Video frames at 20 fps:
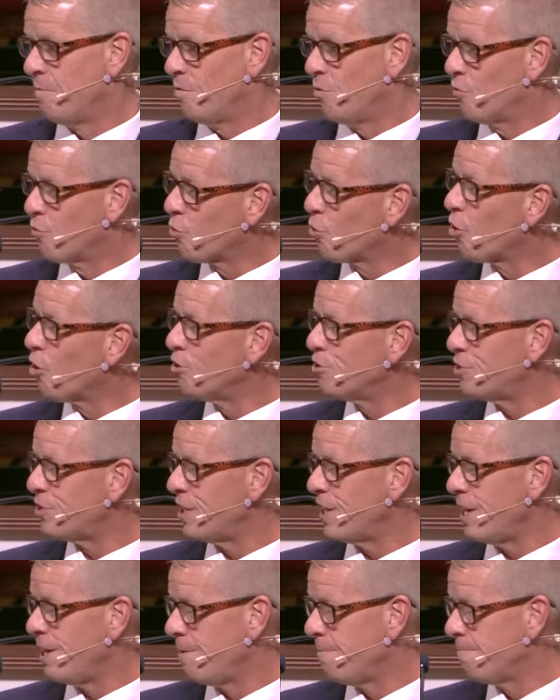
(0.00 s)
for
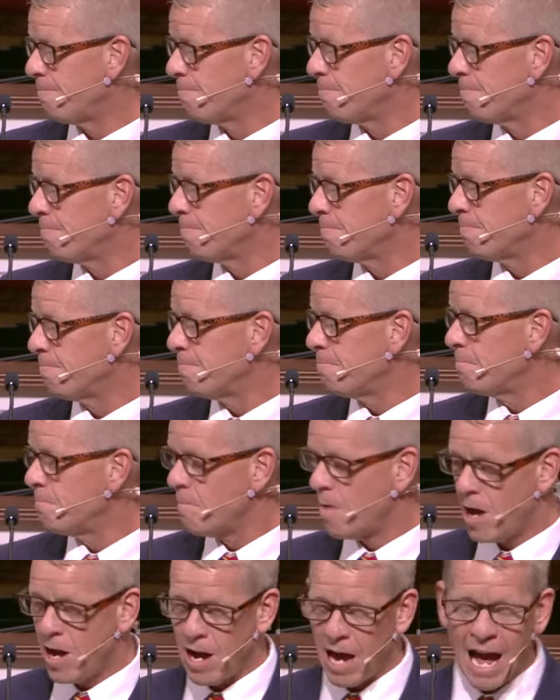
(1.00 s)
RC?
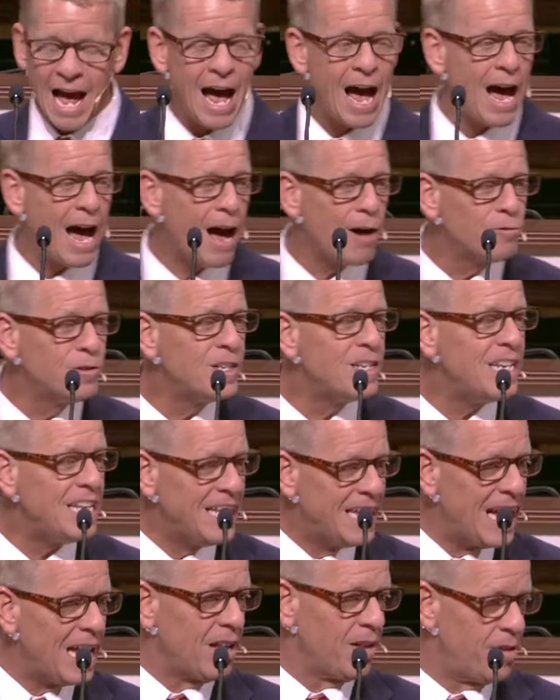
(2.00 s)
Uh, how, how did he
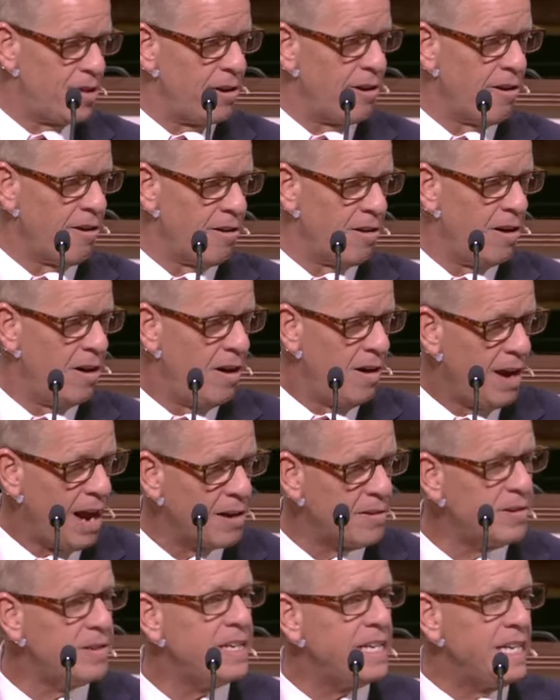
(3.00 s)
get there? How
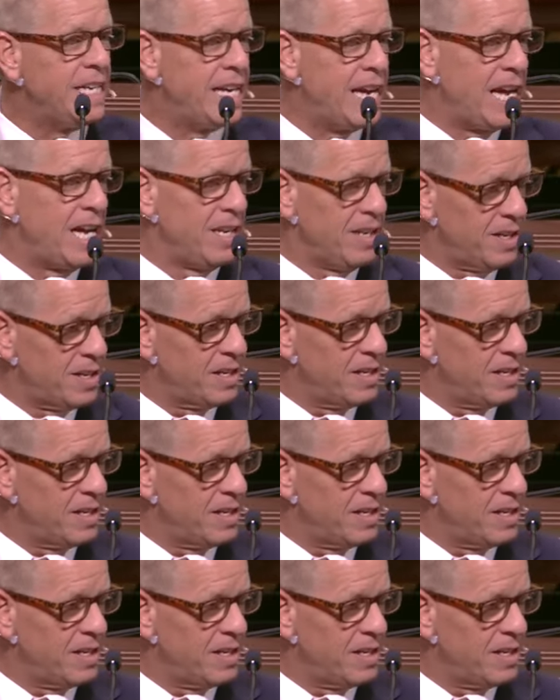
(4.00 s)
did he get